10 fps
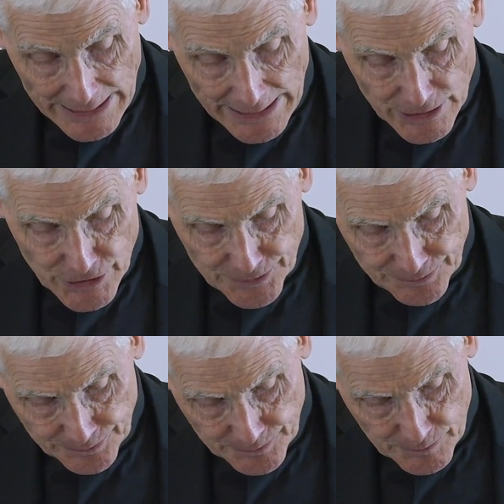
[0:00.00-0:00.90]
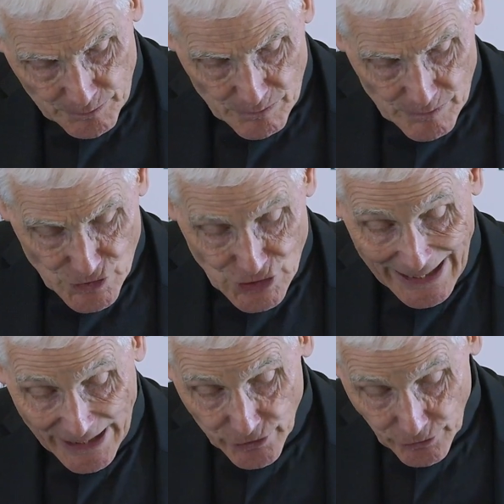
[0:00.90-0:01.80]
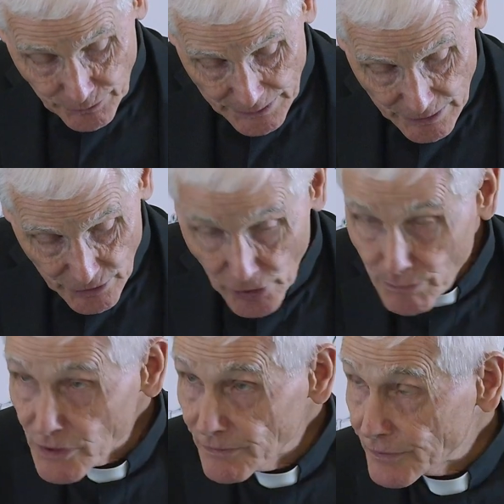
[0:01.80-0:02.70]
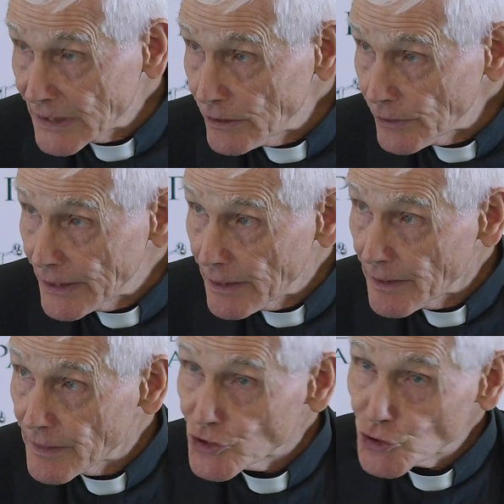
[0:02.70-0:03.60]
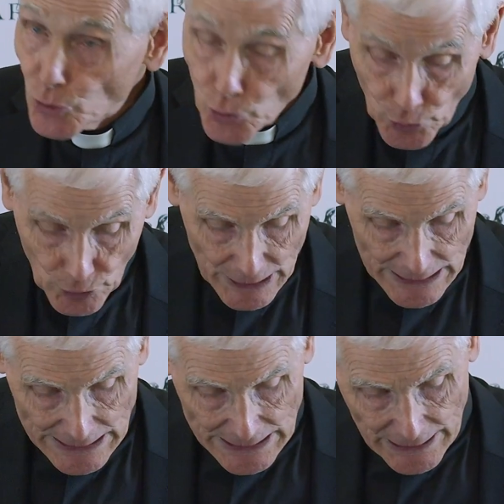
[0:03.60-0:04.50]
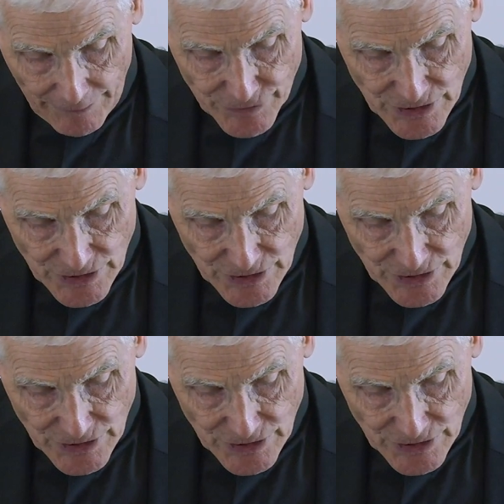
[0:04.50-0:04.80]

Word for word: and scandal in terms of killing the soul of